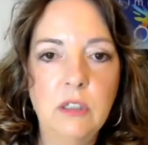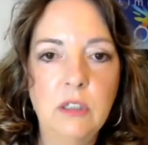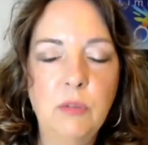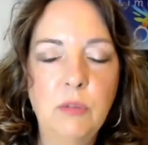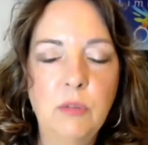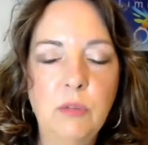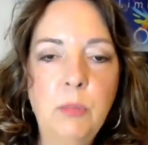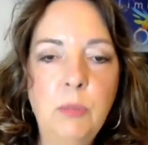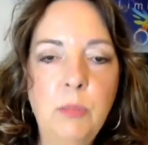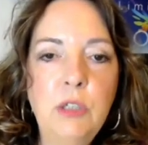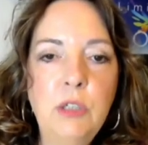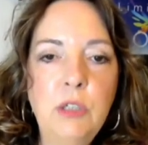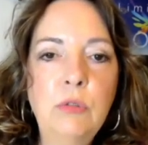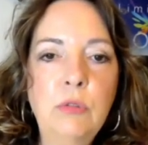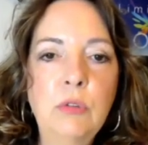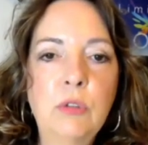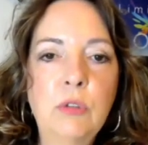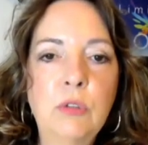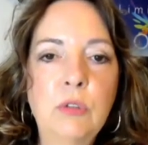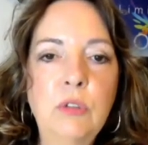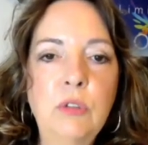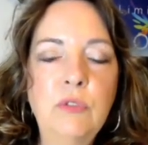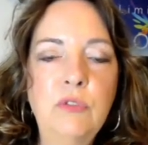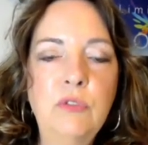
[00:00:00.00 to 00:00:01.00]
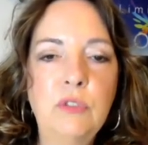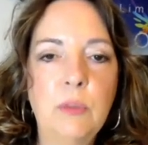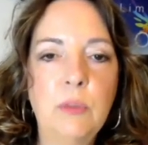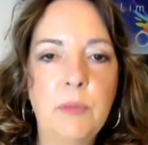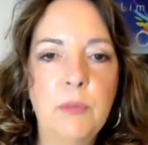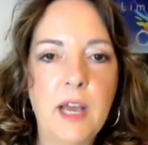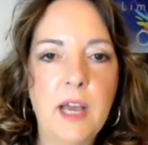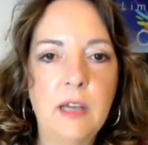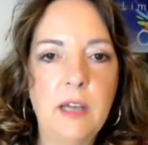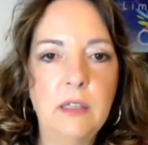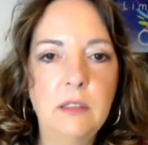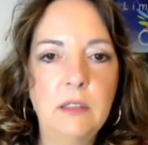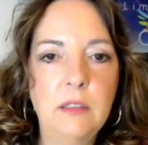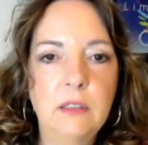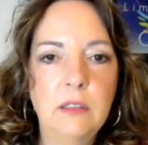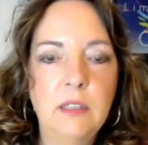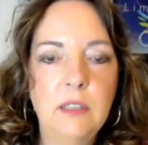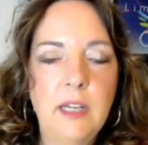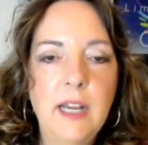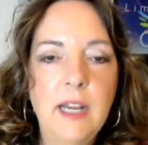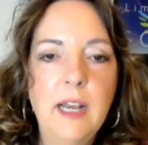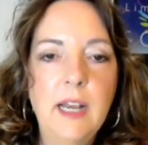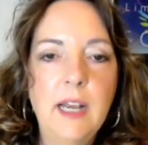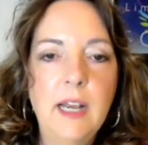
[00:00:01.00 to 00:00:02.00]
But you learn from that.
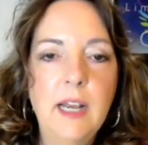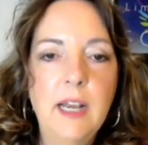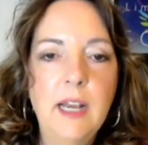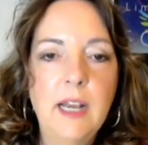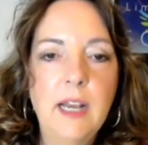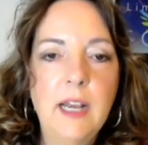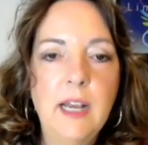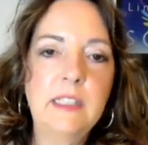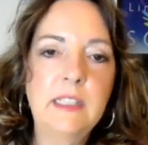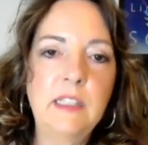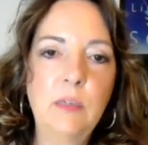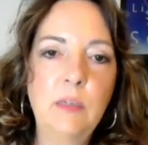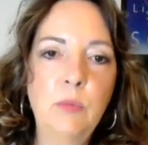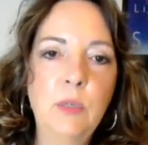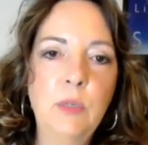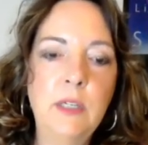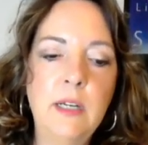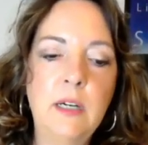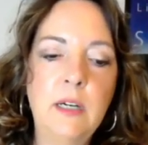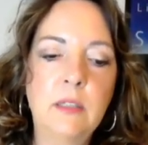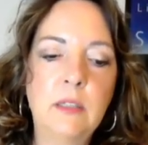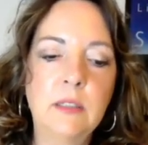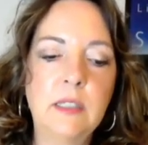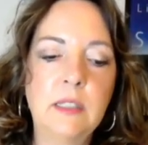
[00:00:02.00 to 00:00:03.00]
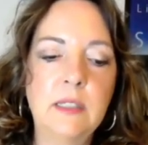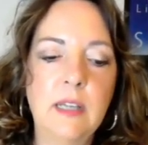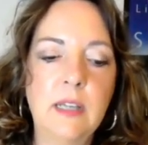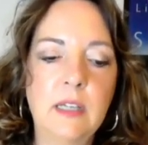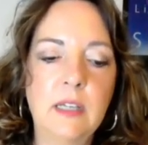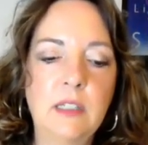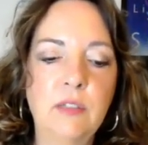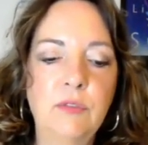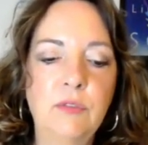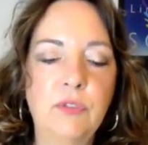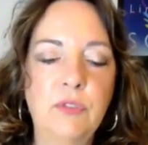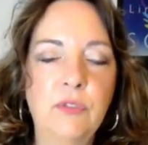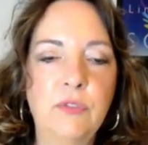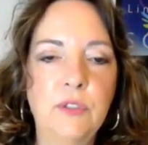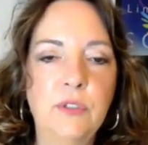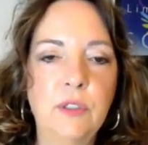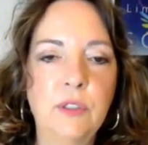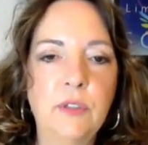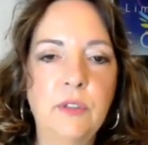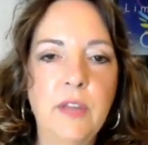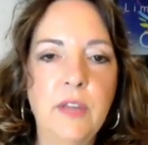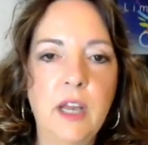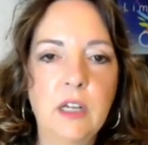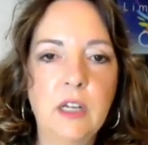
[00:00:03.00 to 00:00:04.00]
And then someone else that can
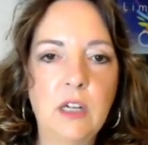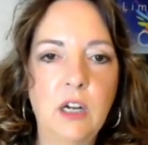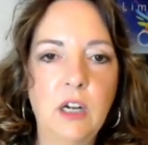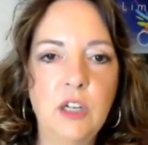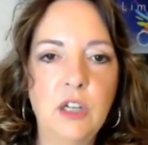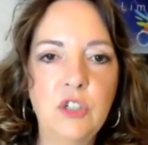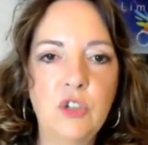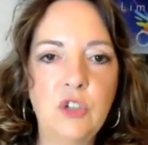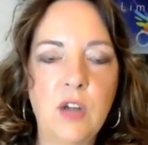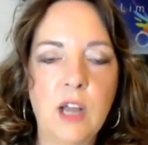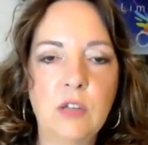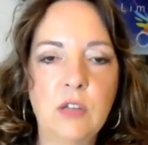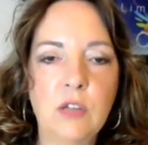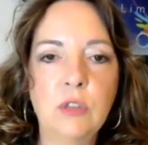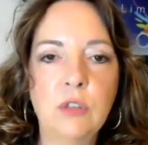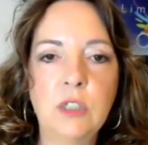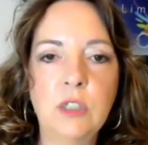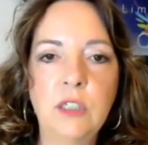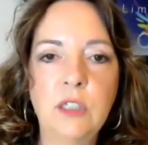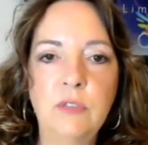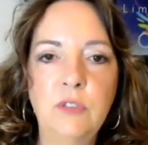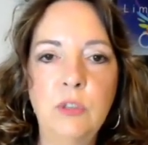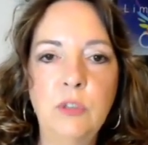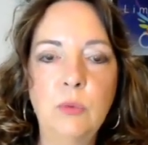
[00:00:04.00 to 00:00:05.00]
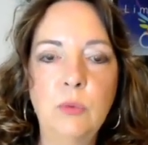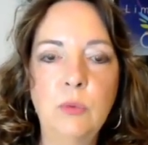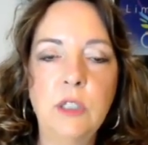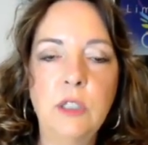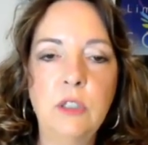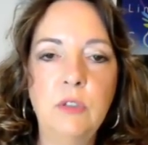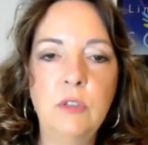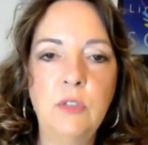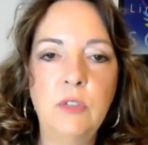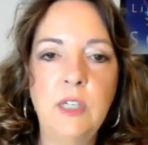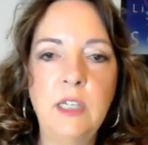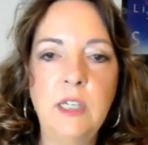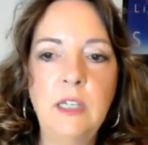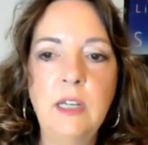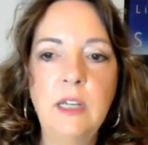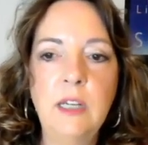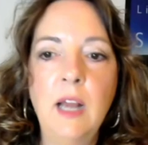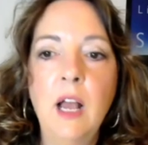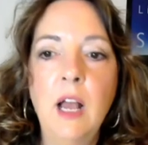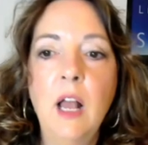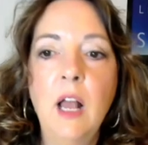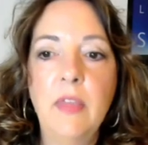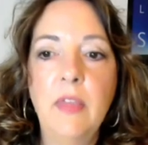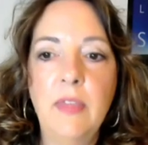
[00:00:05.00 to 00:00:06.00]
fulfill that contract or give you what you need,
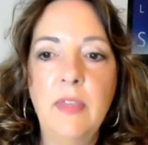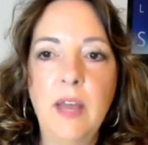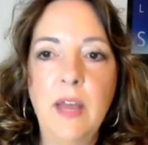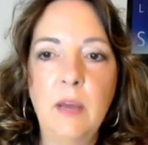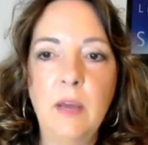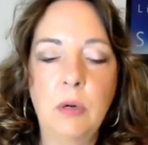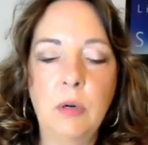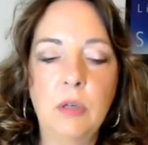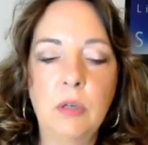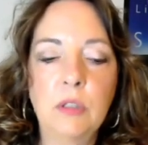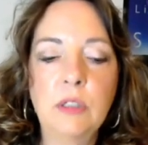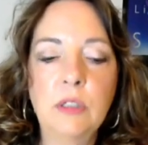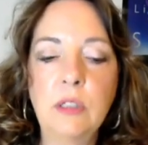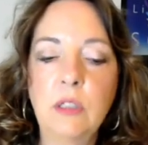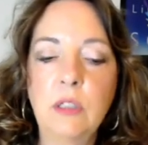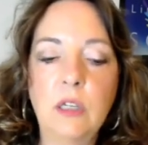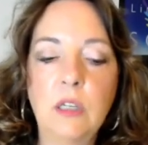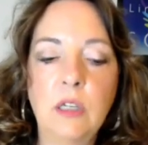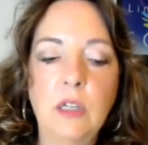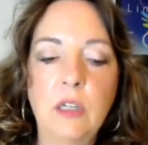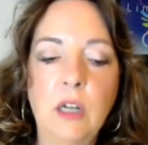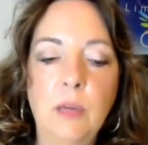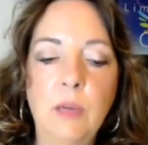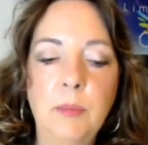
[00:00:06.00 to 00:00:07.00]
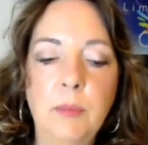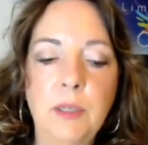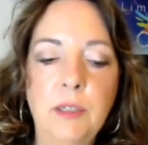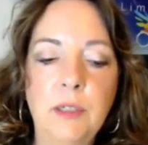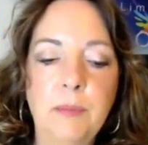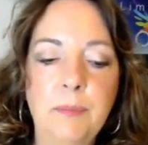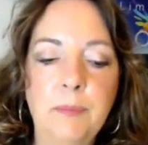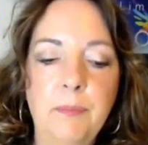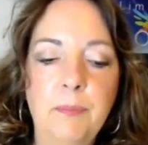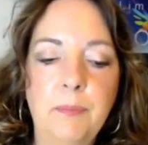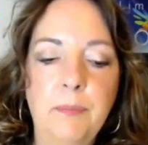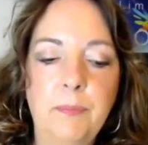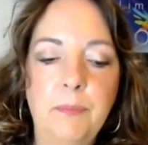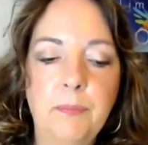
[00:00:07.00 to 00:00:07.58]
that person can come in.